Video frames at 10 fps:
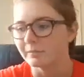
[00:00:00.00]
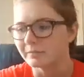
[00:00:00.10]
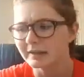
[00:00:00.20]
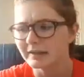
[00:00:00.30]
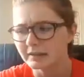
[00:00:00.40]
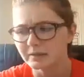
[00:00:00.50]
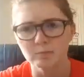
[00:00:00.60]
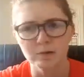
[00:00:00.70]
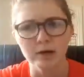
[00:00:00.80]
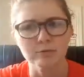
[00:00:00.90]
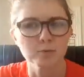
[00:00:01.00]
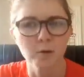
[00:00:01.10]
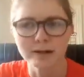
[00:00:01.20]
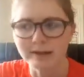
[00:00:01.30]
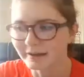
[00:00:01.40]
Please, without
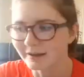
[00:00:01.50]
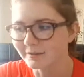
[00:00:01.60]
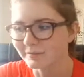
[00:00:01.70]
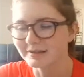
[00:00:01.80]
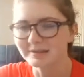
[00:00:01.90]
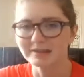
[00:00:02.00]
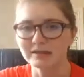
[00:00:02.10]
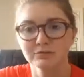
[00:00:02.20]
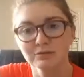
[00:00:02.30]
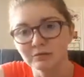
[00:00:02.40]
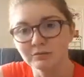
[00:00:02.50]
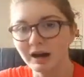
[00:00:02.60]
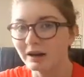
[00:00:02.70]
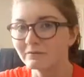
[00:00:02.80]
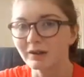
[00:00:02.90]
spoiling the other ones, because I don't know
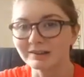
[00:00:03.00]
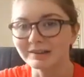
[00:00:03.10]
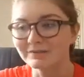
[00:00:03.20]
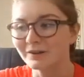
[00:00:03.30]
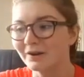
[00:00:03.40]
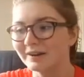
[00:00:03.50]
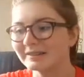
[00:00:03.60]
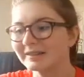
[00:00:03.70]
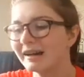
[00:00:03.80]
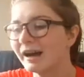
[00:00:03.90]
how far I'll have gotten